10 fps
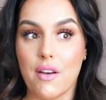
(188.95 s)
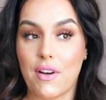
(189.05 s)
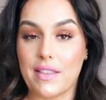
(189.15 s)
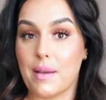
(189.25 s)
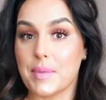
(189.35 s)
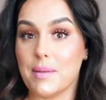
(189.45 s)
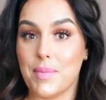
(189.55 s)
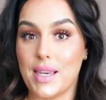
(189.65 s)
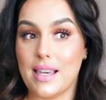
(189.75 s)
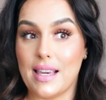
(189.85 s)
find them to
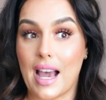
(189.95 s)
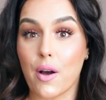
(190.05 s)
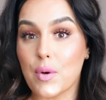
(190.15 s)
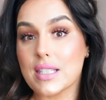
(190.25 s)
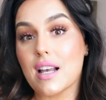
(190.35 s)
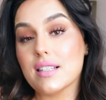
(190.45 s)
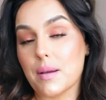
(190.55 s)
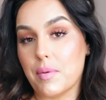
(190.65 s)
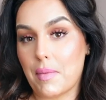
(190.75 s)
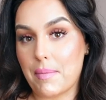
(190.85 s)
be, I always size
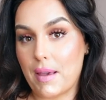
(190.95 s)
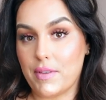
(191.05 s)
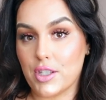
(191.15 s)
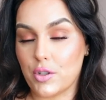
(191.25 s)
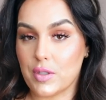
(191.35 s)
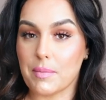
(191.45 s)
up in my bathing suits.